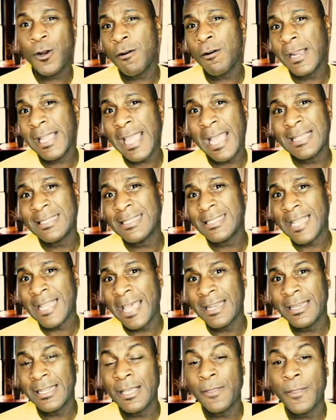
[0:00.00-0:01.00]
Hurricane
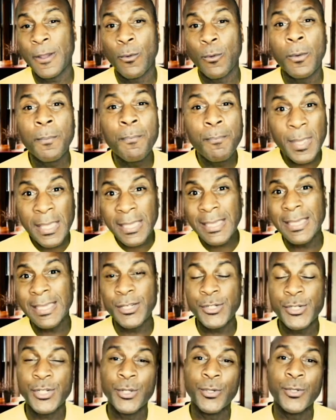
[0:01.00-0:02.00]
Sandy, there were big
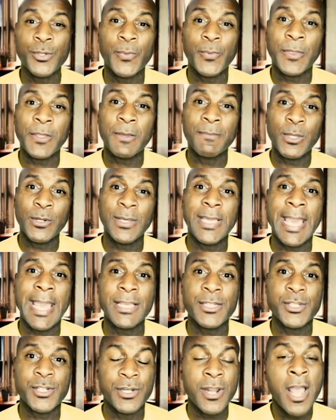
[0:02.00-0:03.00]
issues with
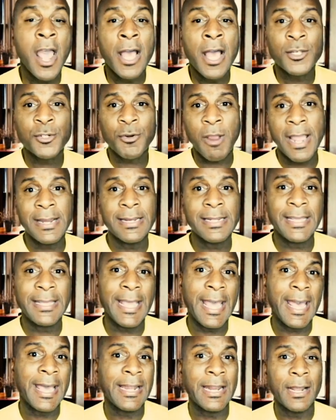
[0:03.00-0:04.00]
communication, trying to
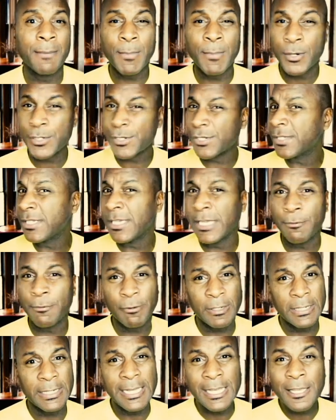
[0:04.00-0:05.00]
get emergency
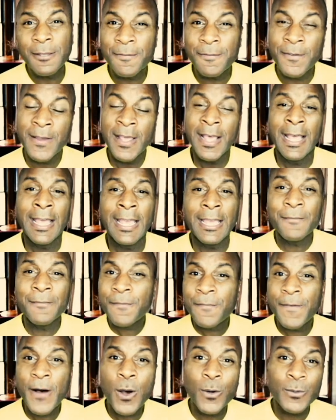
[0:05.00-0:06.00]
relief
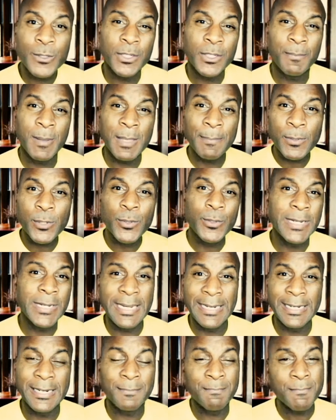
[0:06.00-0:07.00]
info to the people who
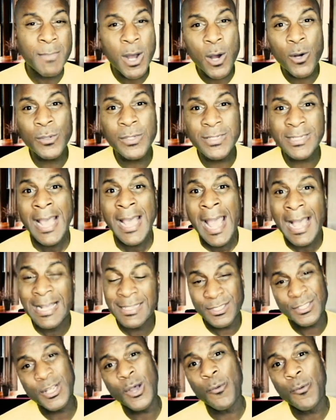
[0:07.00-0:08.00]
needed it most,
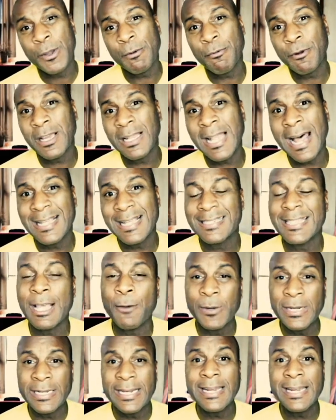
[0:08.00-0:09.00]
and so we realized
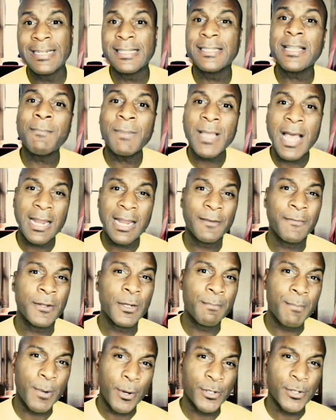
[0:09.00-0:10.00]
that we needed some kind of an
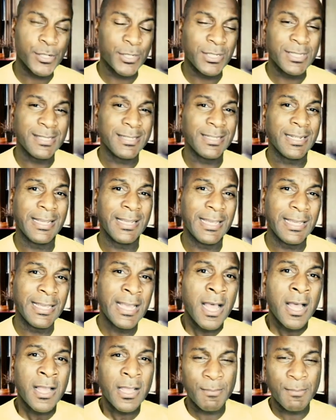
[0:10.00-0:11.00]

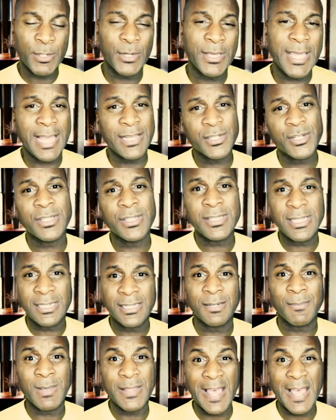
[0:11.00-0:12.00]
emergency communication
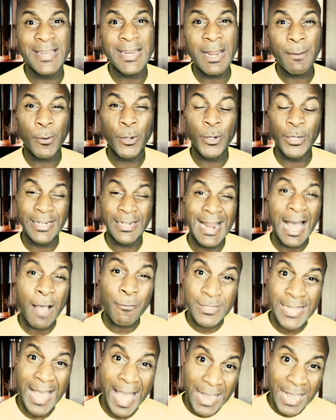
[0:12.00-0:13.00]
system in that neighborhood, and I
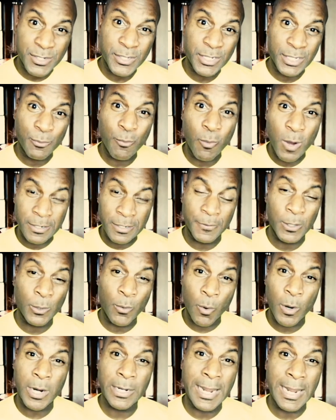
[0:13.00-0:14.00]
was actually one of the
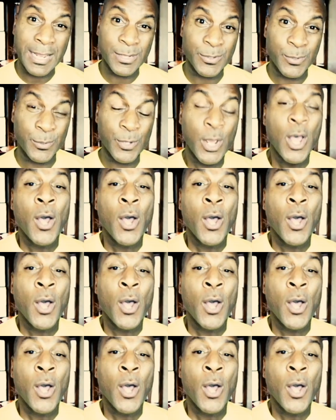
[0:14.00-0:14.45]
organizers